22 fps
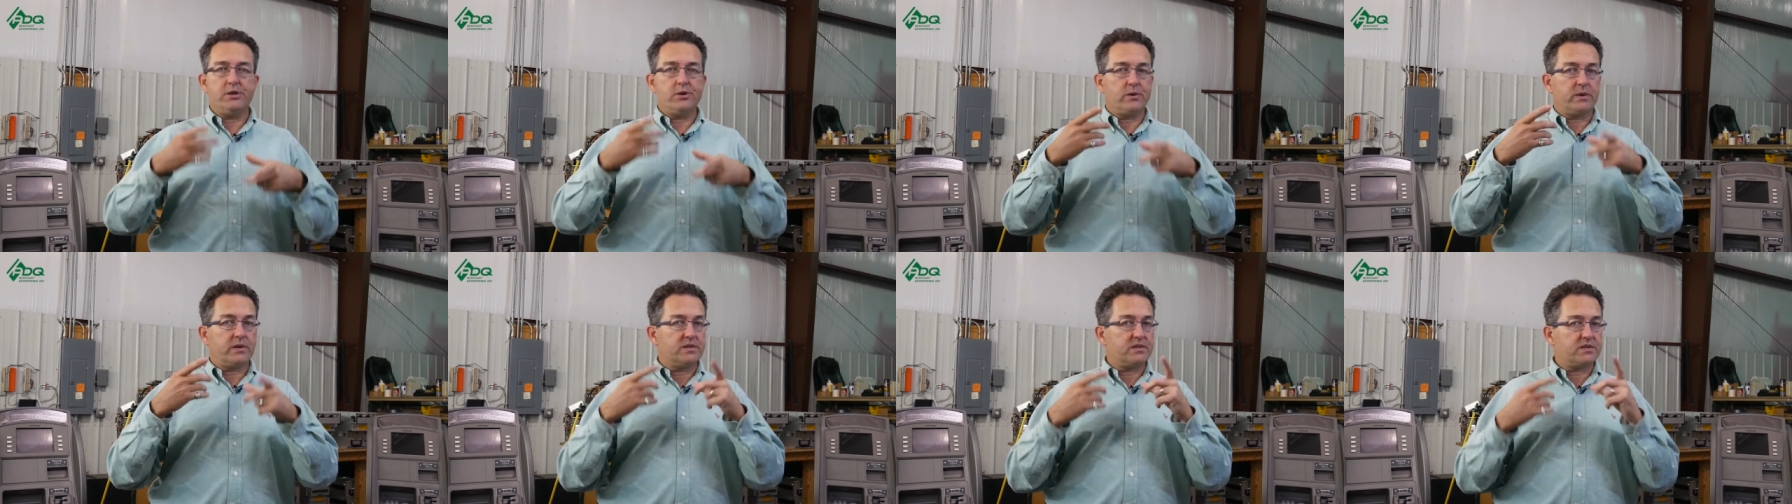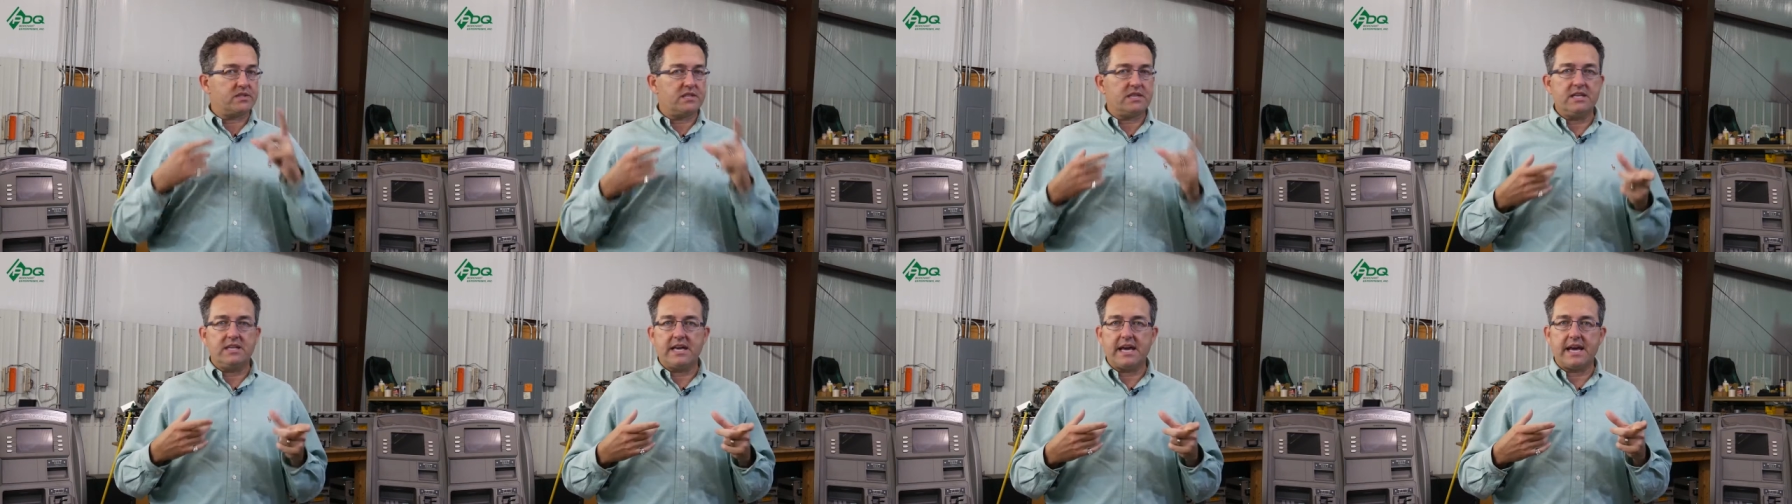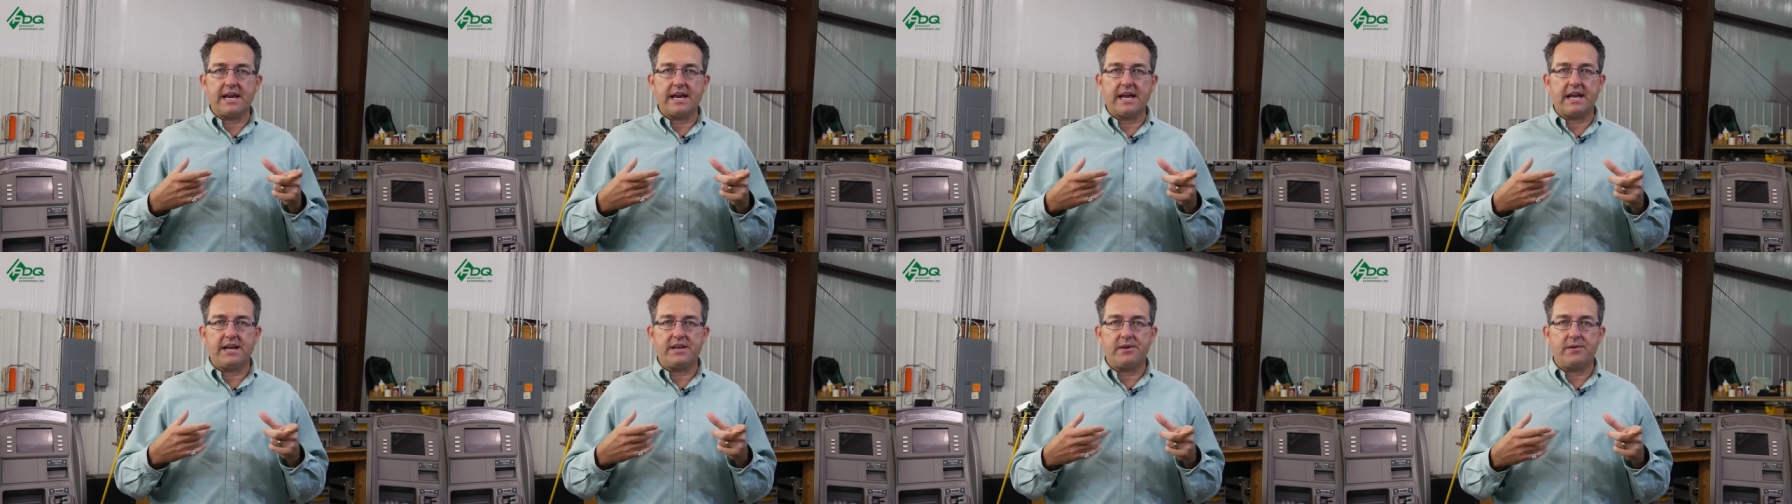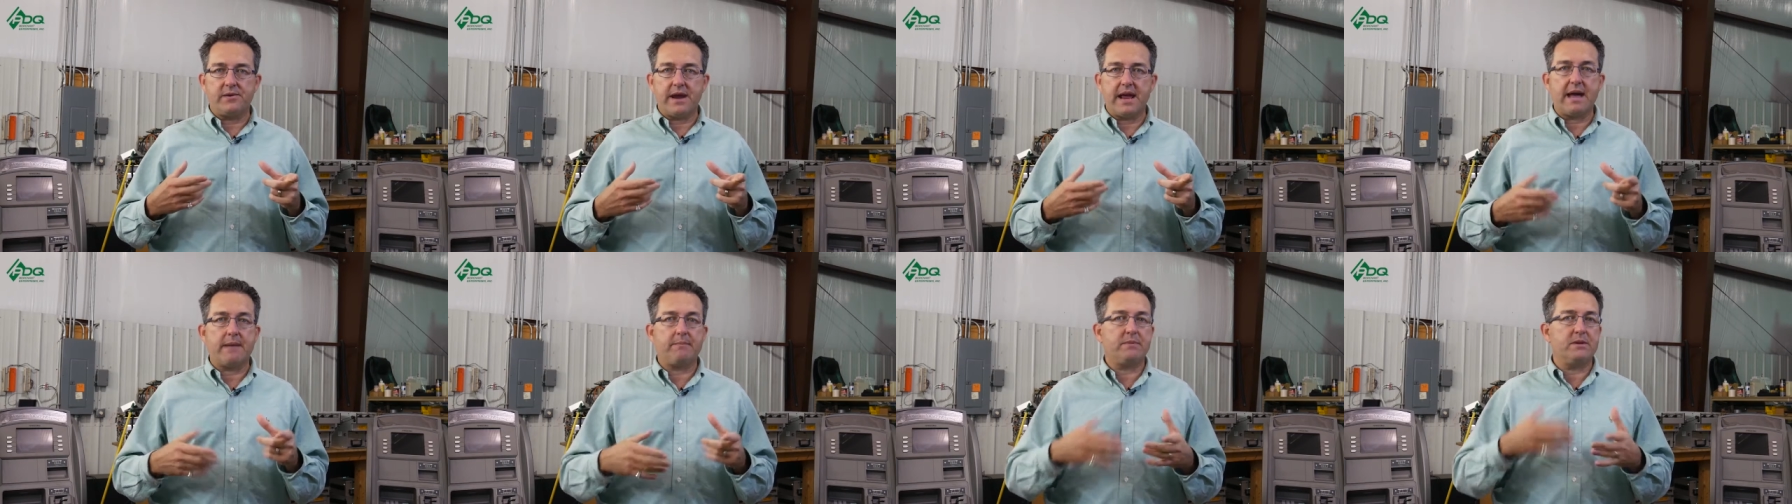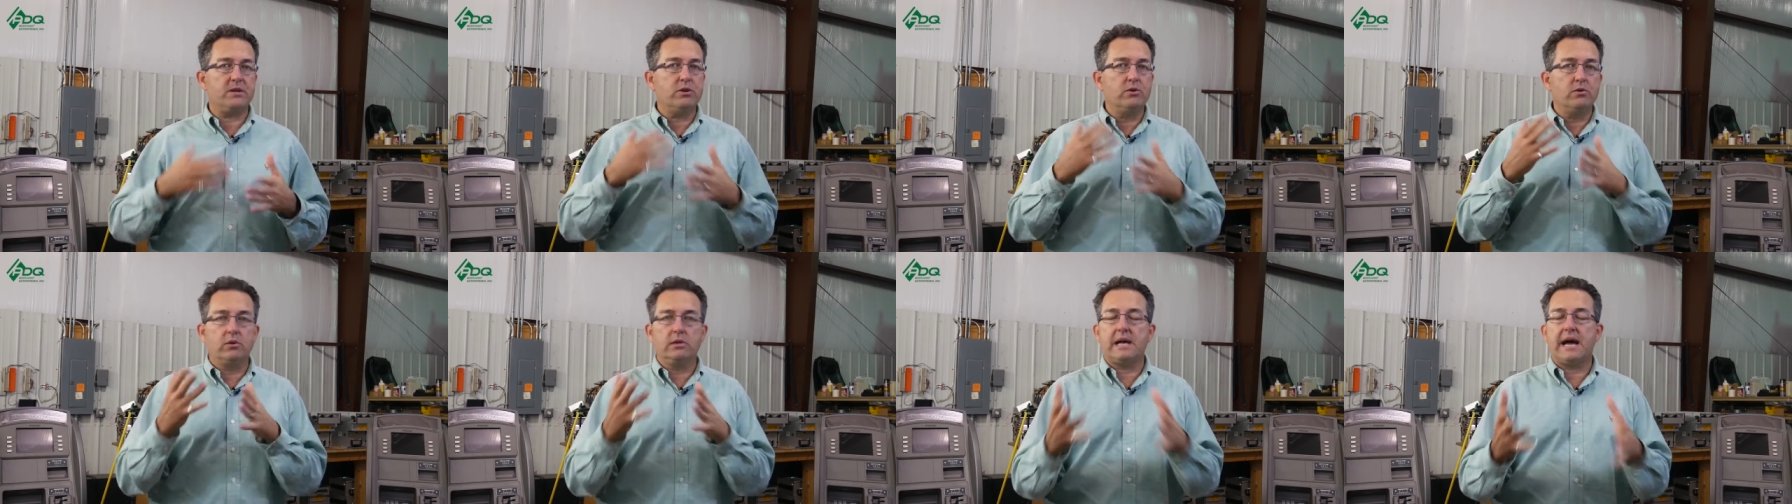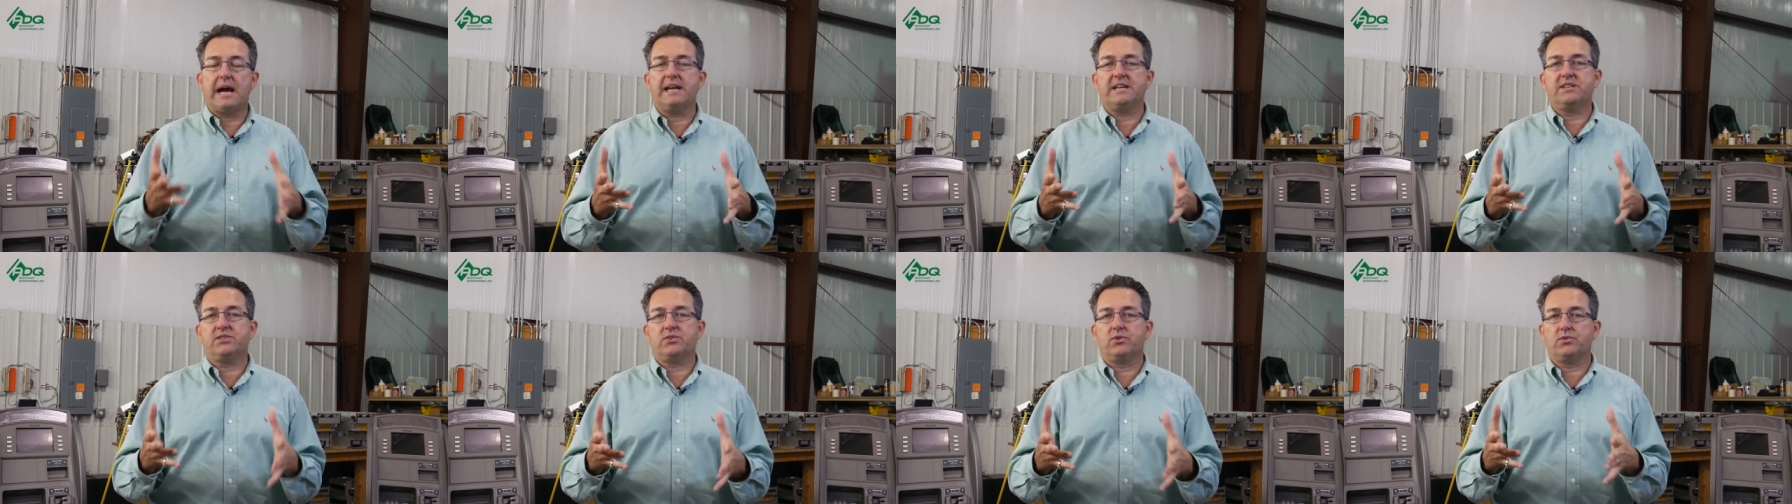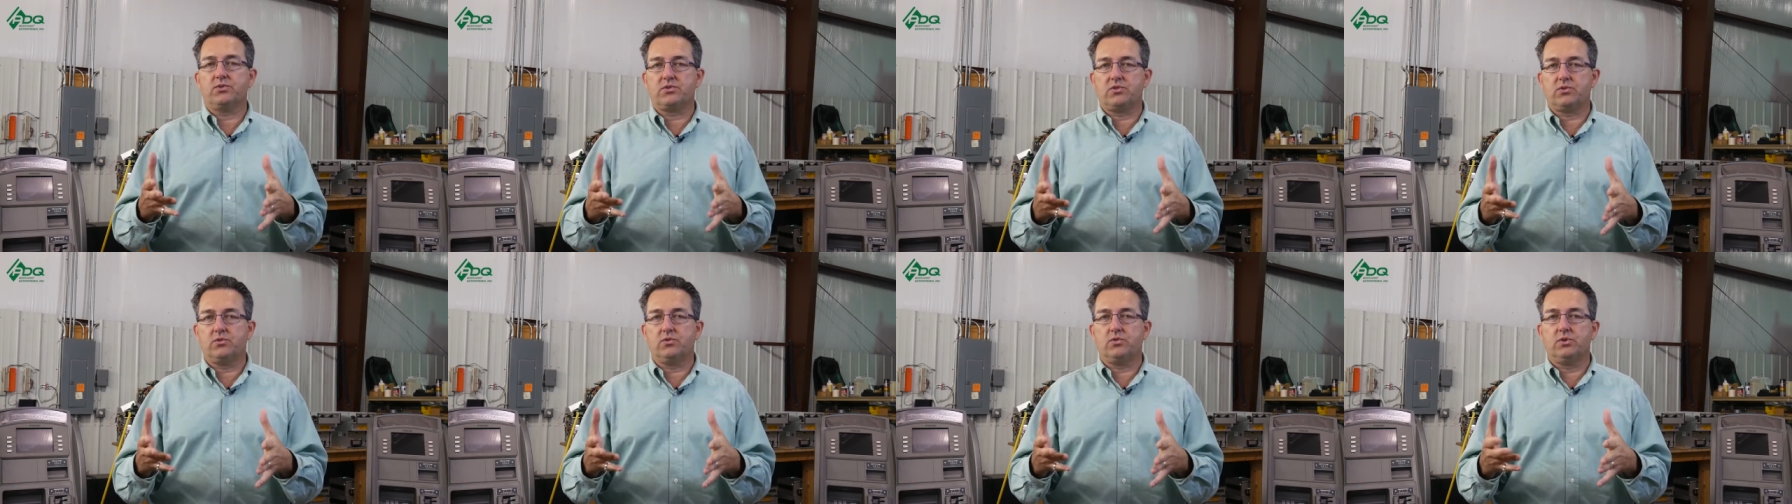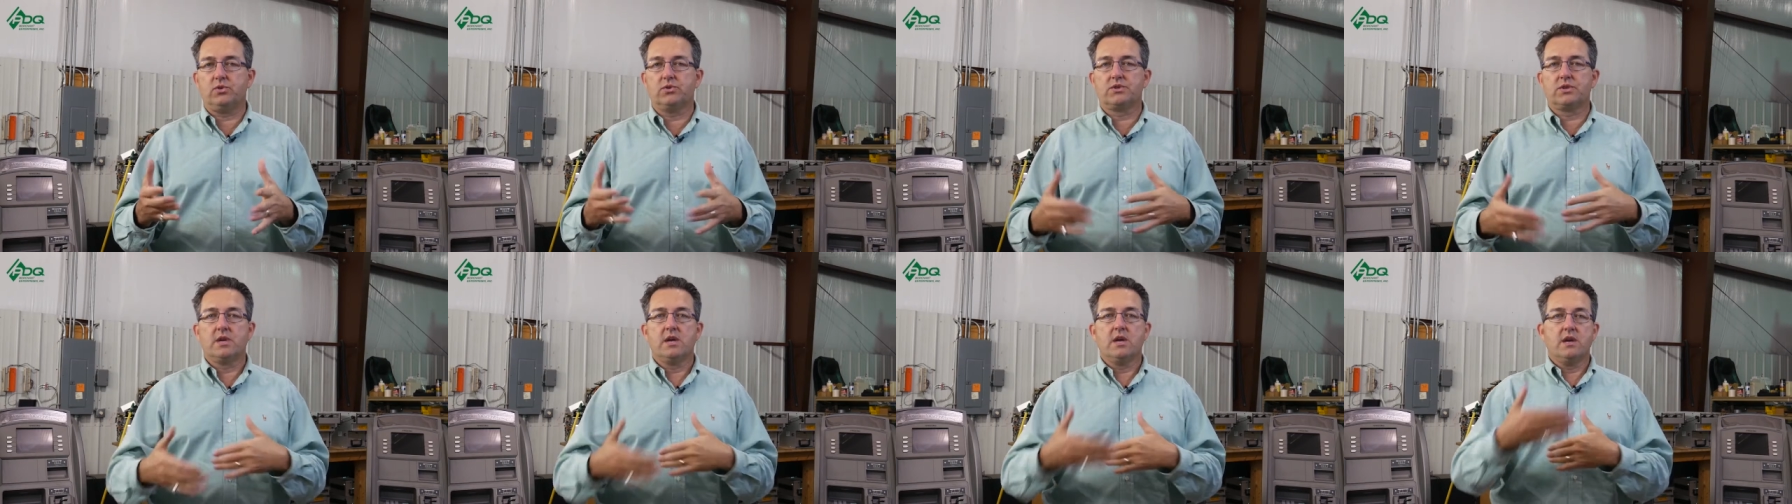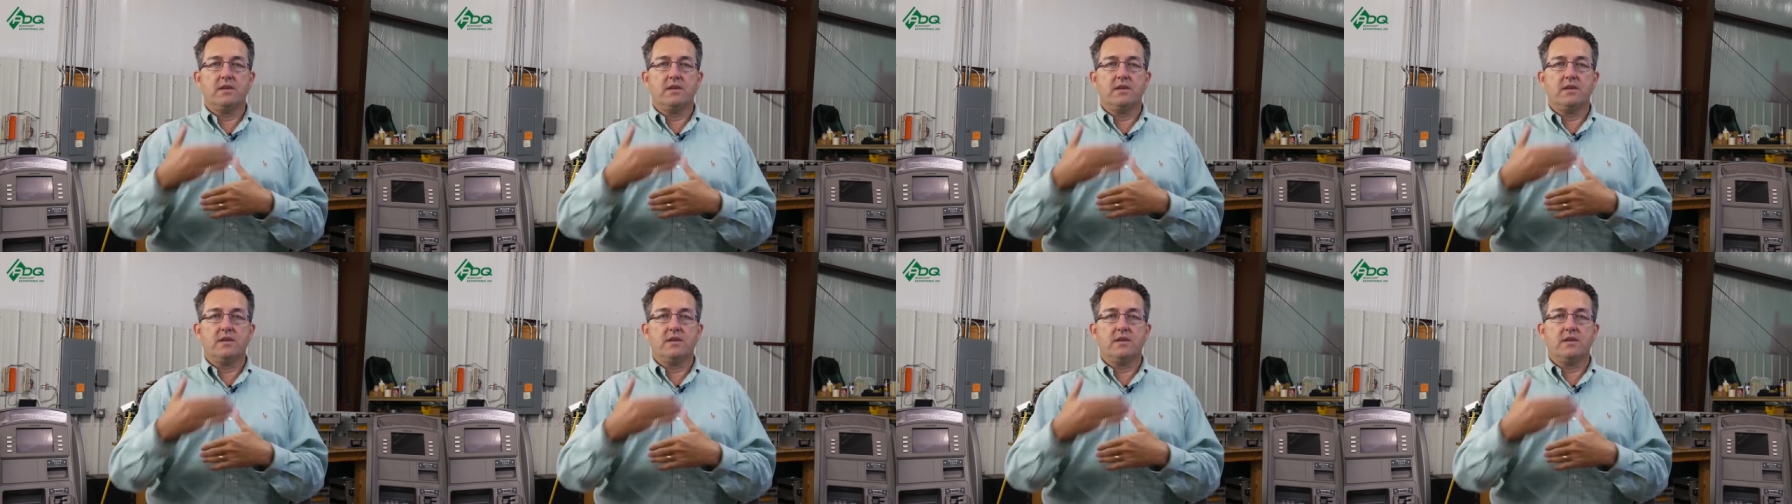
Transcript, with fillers: you can see that on your app. Utilize those tools,